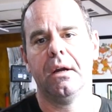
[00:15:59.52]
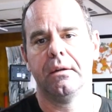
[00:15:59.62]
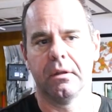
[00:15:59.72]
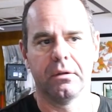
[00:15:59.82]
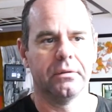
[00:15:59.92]

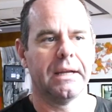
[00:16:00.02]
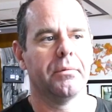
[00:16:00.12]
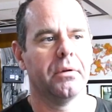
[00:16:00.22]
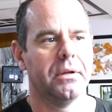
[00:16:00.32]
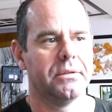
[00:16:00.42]
little
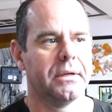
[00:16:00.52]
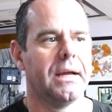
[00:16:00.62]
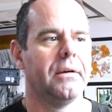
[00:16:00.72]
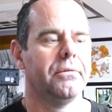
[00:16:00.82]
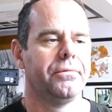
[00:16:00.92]
neighborhoods that
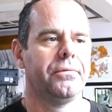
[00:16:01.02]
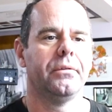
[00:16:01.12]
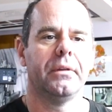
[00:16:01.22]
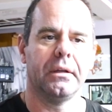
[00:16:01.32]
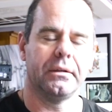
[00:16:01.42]
have
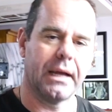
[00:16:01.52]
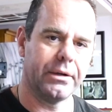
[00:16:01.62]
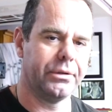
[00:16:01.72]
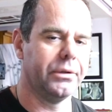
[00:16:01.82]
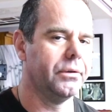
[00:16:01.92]
the
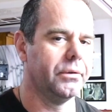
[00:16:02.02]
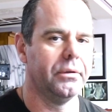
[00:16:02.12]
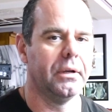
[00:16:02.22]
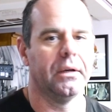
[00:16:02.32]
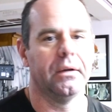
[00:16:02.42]
tattooed